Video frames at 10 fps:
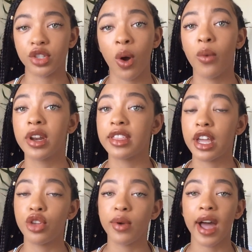So I want to
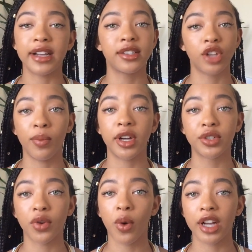thank you guys so
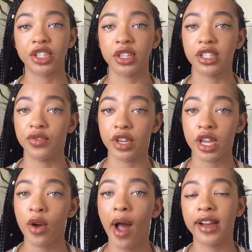much for watching this video.